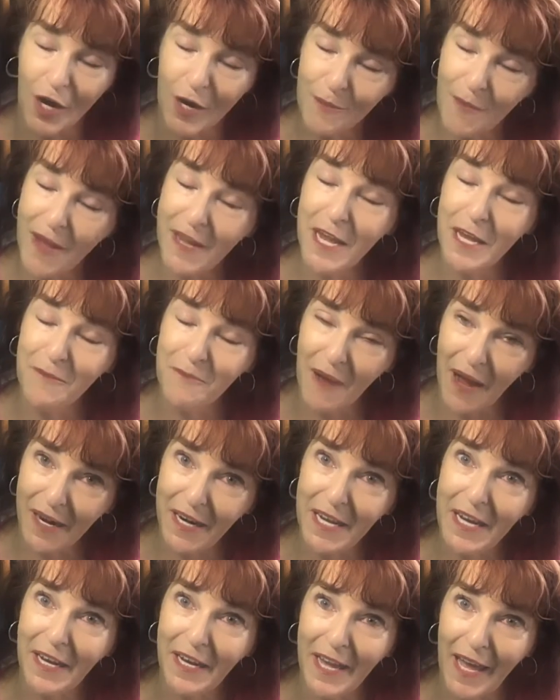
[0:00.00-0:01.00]
making
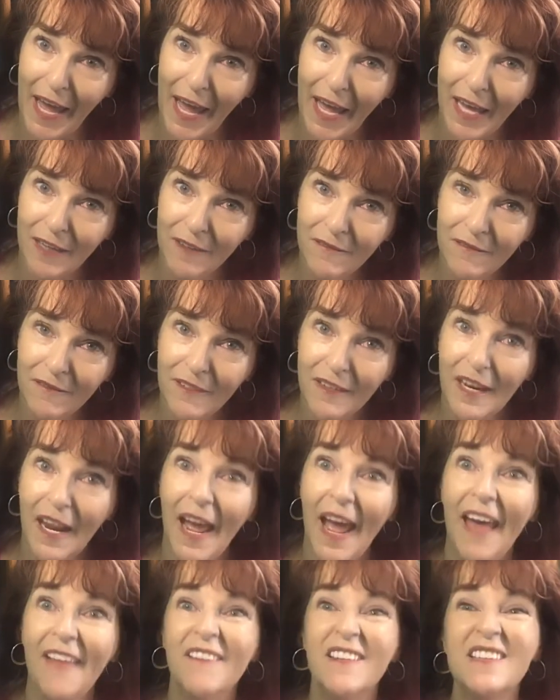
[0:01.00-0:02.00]
money again,
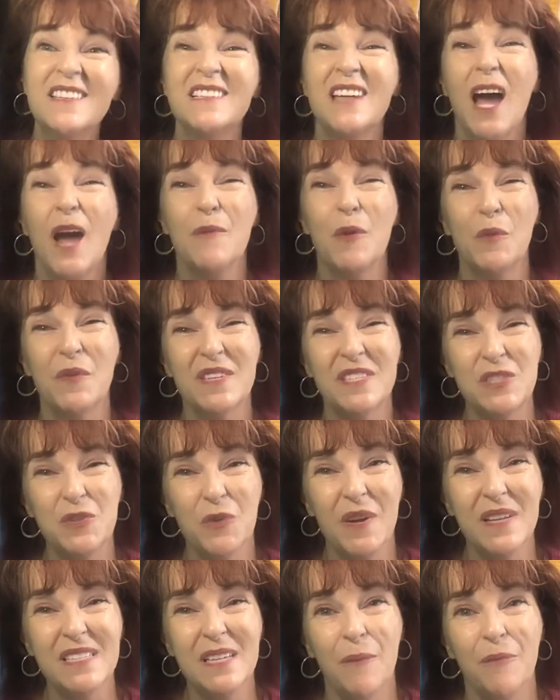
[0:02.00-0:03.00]
and this time it was
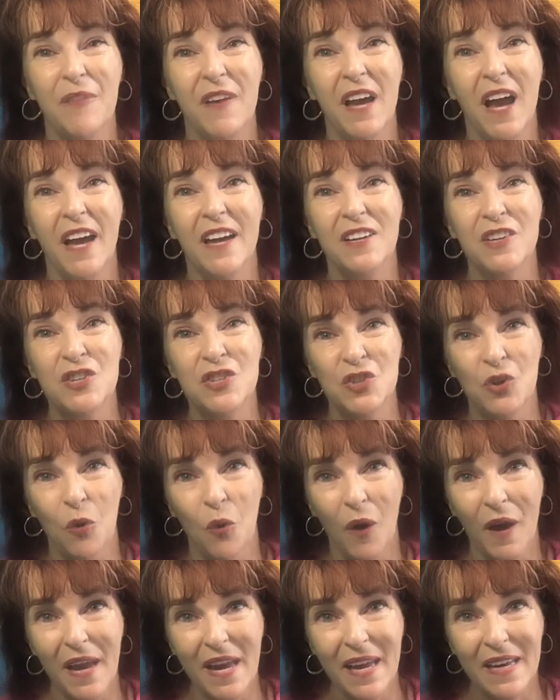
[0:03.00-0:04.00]
doing something I
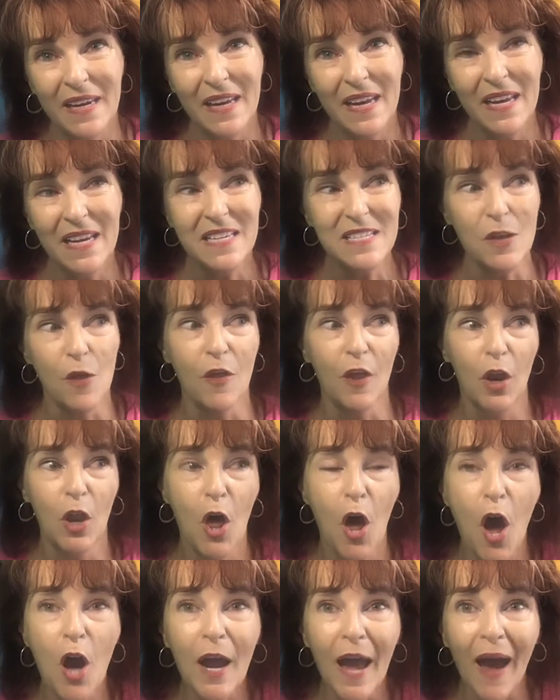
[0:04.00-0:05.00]
enjoyed. So the
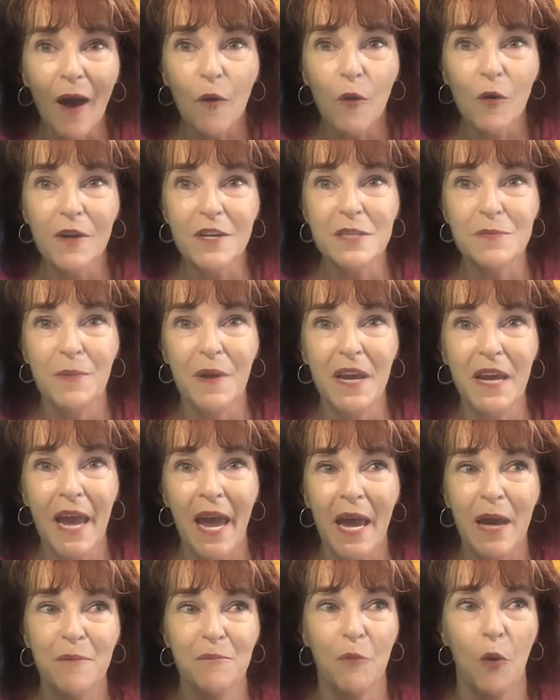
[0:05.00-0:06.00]
long hours
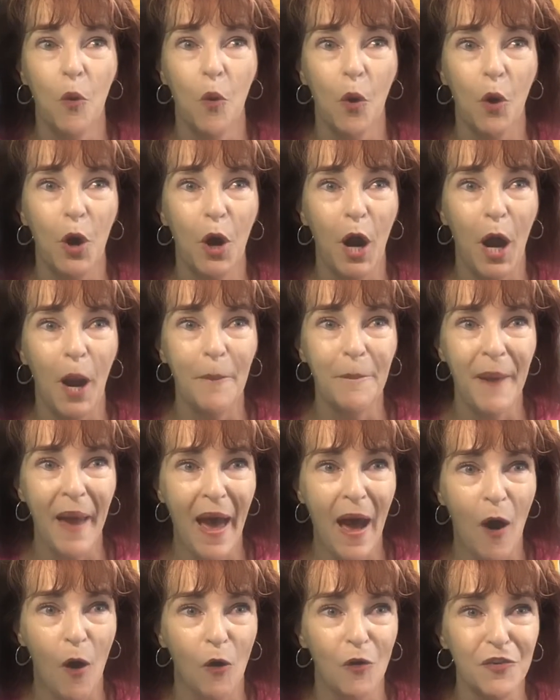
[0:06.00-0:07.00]
became more
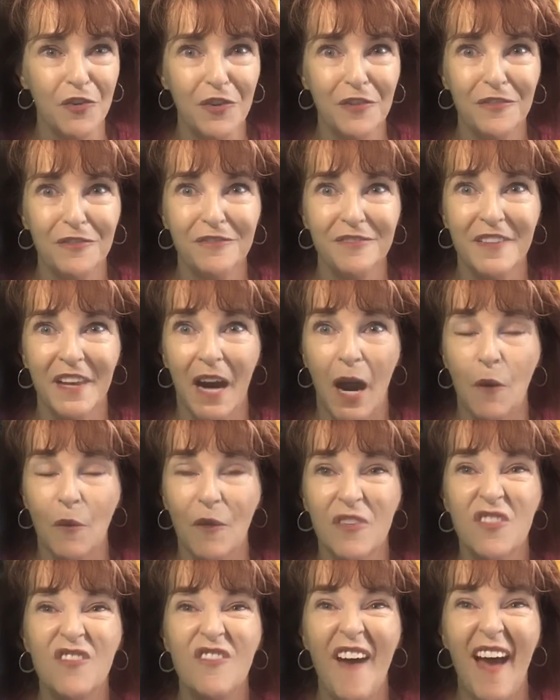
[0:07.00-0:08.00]
about that I
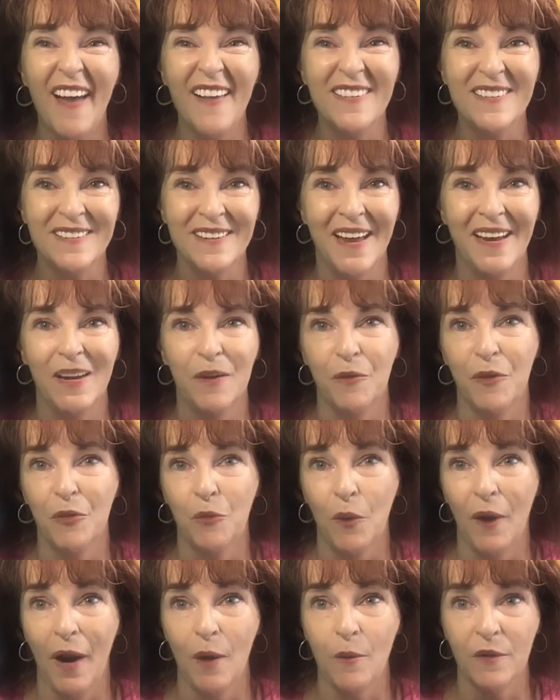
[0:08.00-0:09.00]
was fascinated with
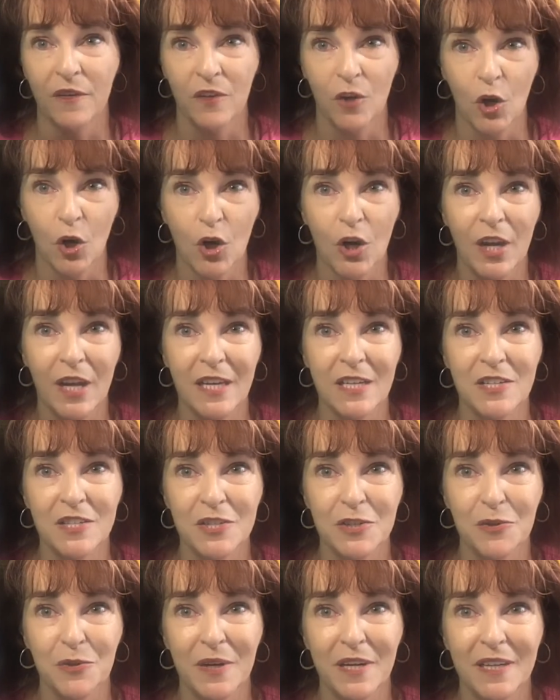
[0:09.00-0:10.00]
what I was learning and
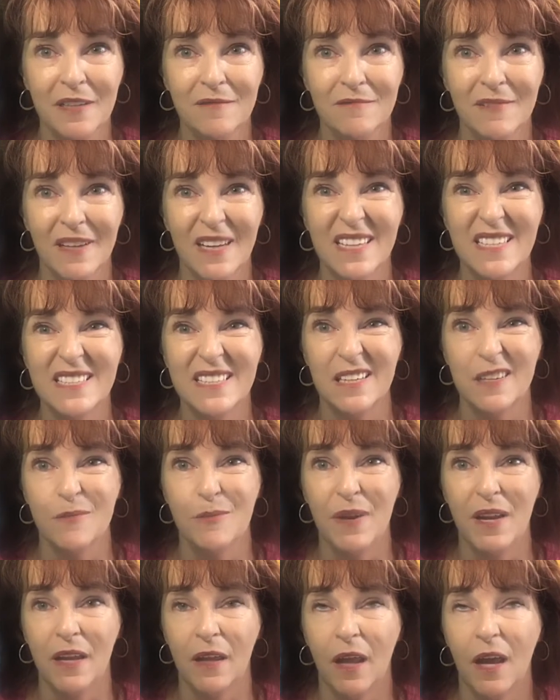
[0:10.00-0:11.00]
doing, instead of
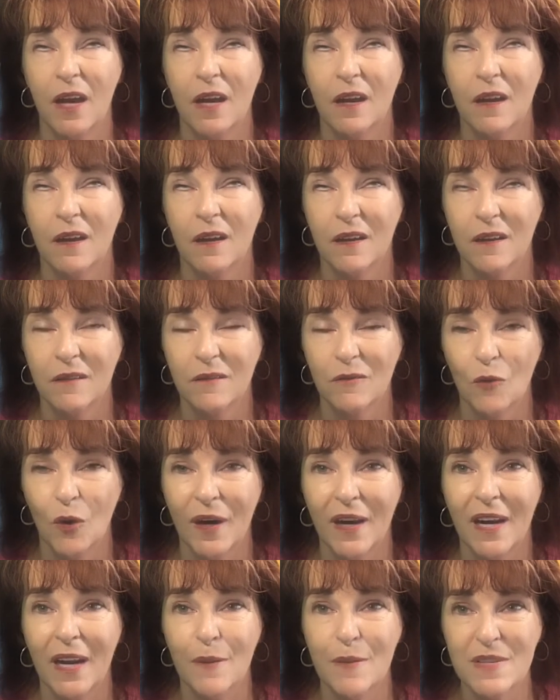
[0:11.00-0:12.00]
being like, what
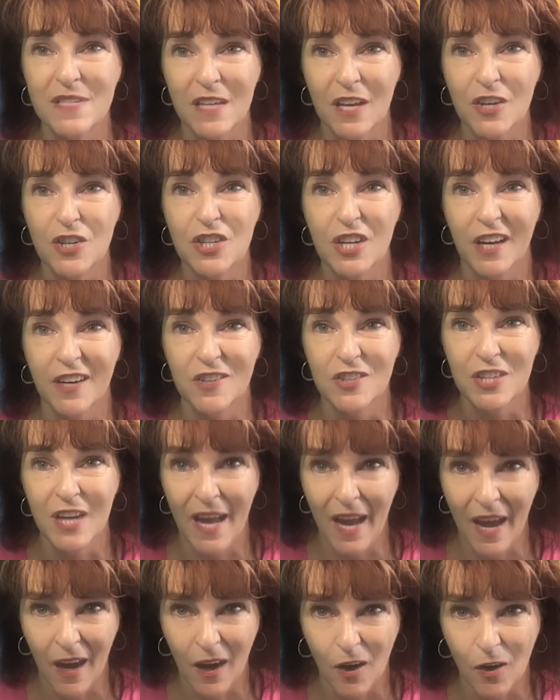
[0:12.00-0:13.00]
did Amazon change
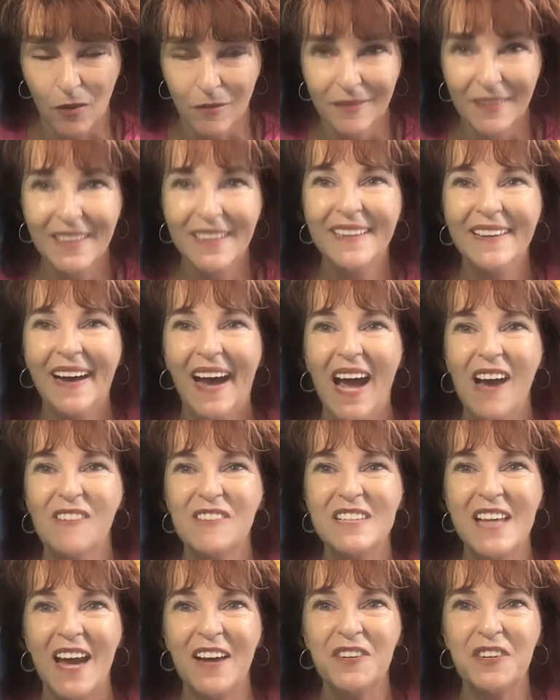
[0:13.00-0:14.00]
now? I
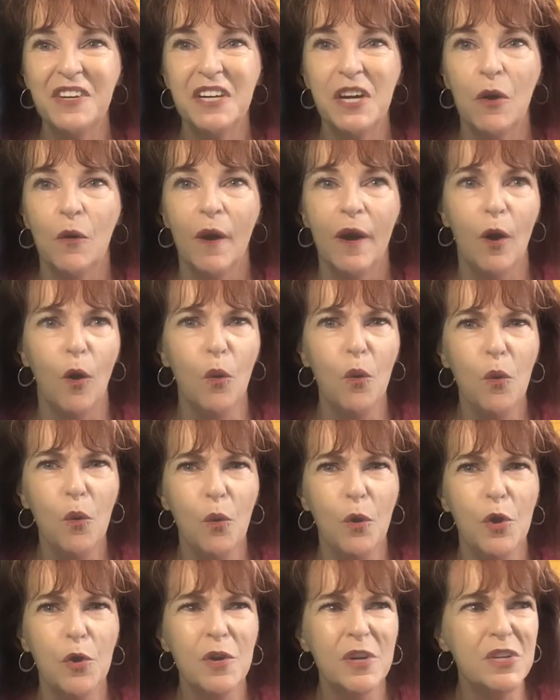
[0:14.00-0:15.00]
was actually going, oh,
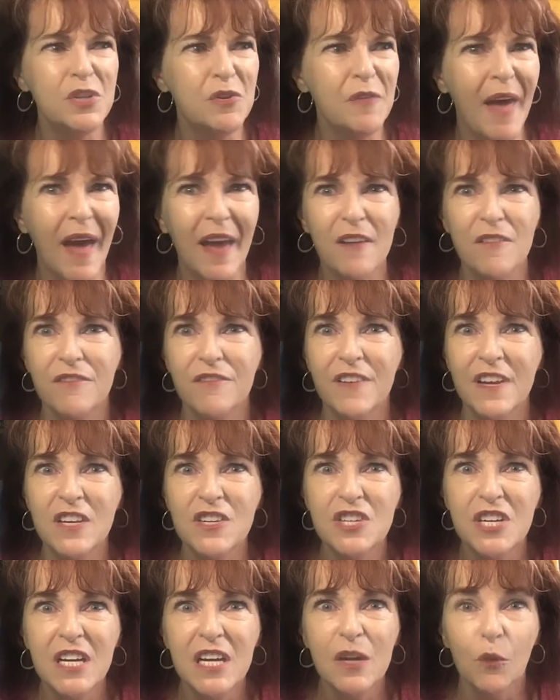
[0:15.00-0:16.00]
you can do that in
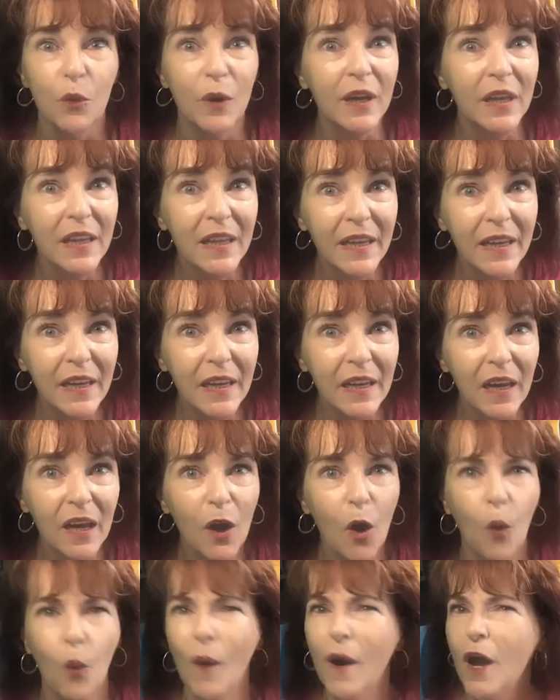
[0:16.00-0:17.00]
Fiji? Really?
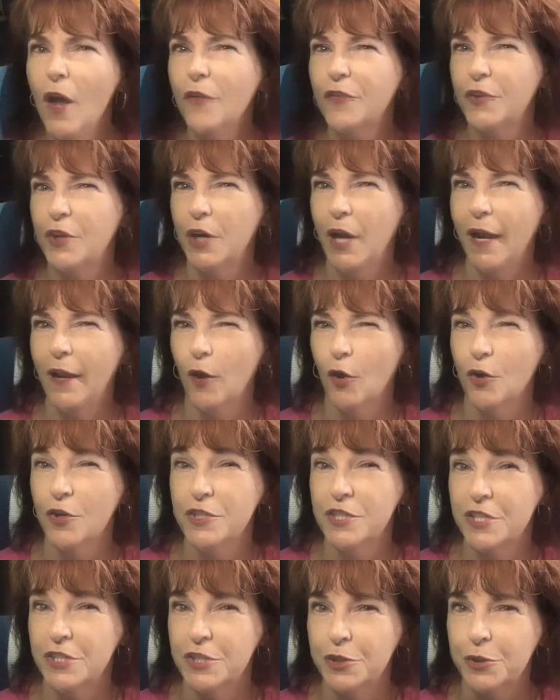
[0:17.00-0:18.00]
Where else could I learn
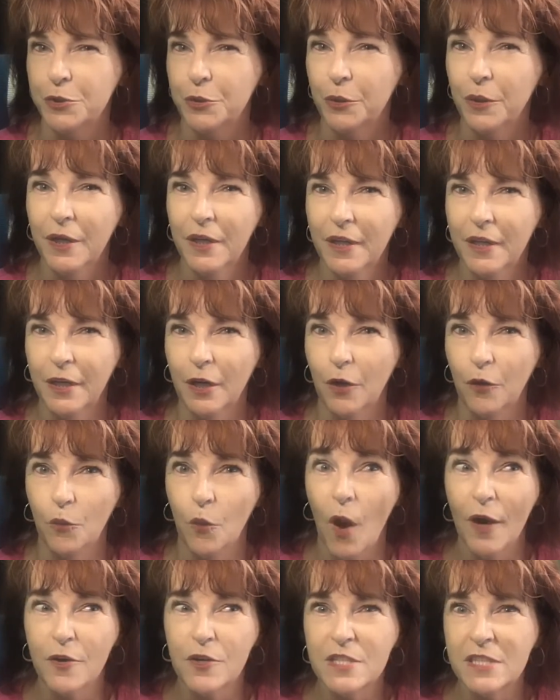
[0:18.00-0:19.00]
to do,
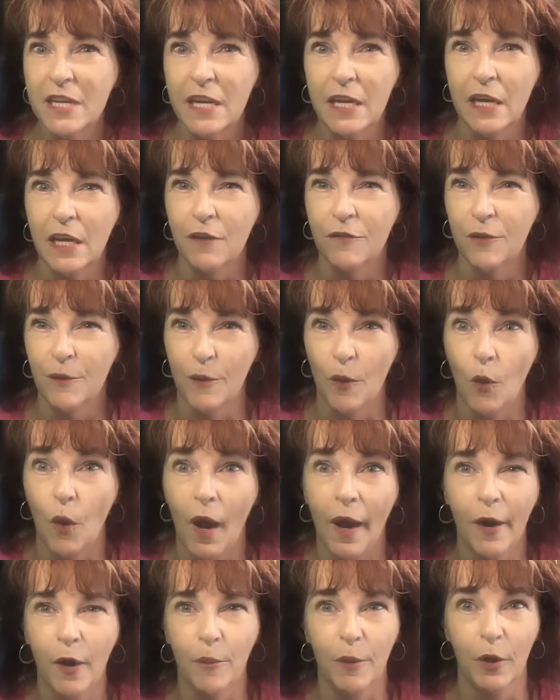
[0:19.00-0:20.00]
water skiing from an
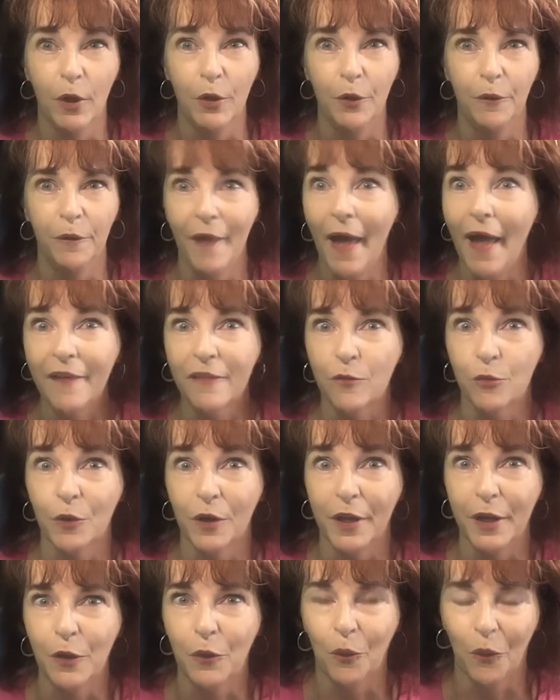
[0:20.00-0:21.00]
air balloon? That's
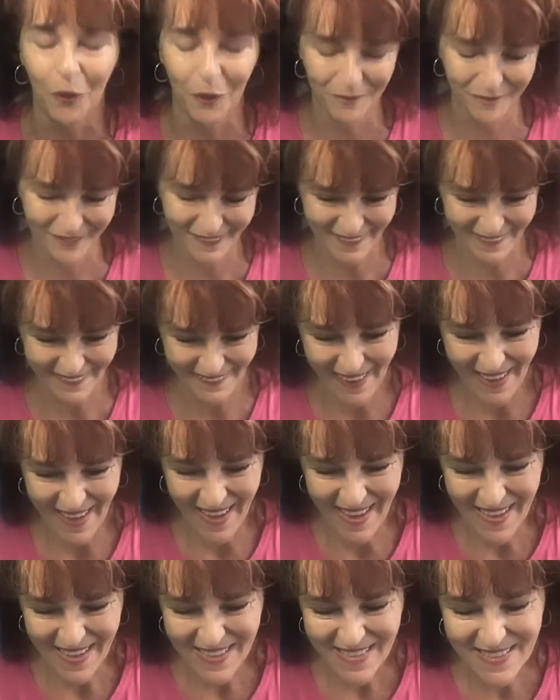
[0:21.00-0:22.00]
really cool.
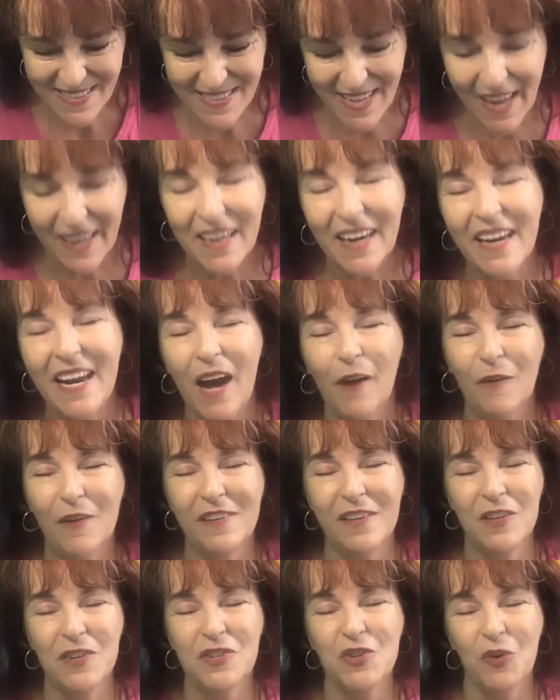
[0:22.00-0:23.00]
Suddenly I
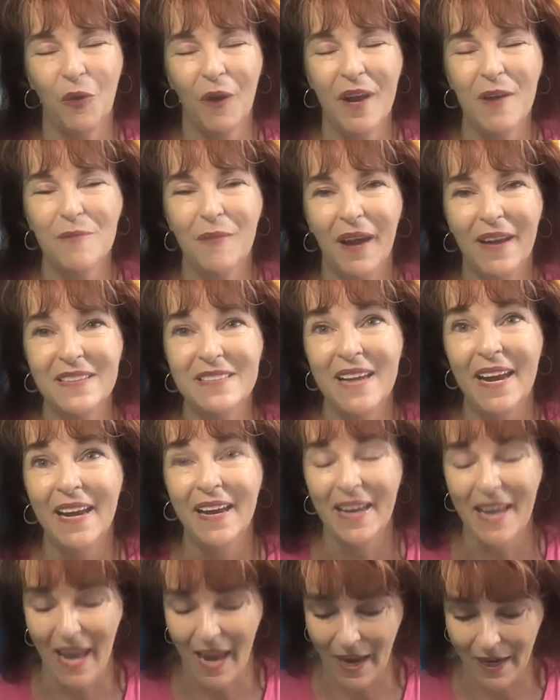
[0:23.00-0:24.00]
was enjoying my day
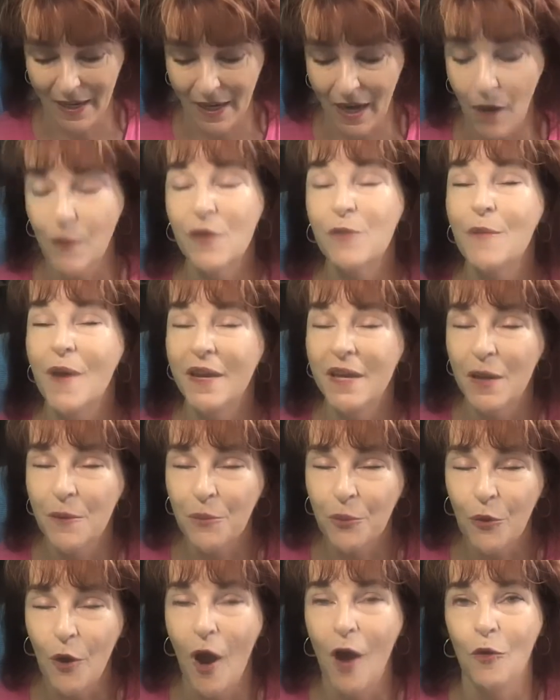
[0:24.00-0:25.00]
again, and I was making
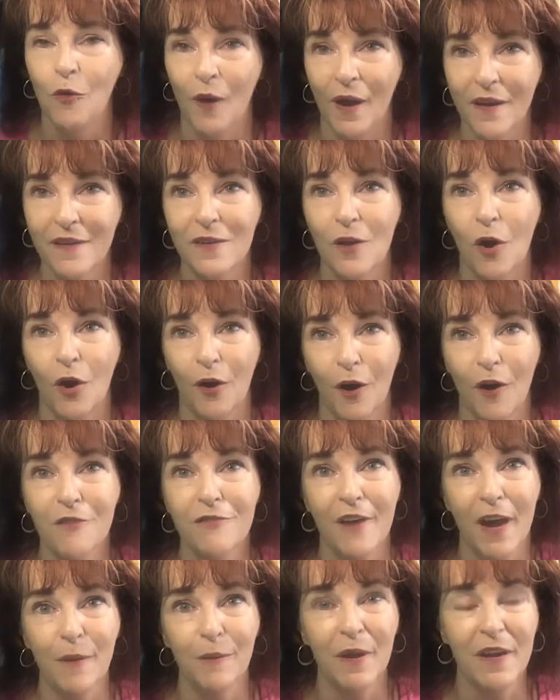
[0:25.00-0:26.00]
progress on our
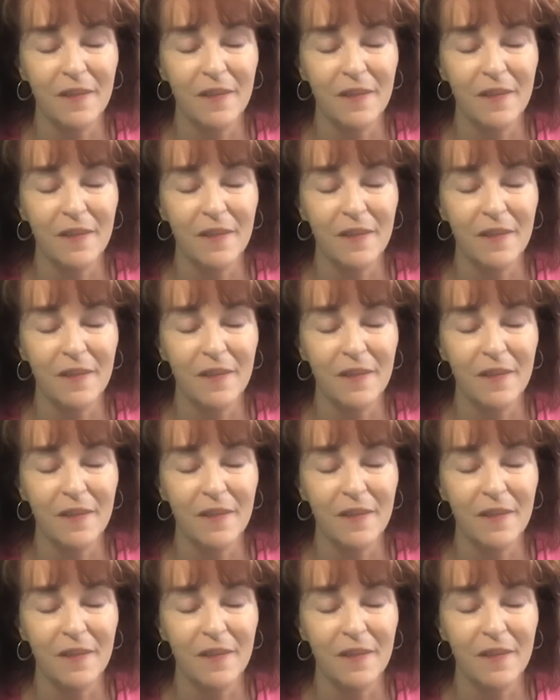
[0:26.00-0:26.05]
family's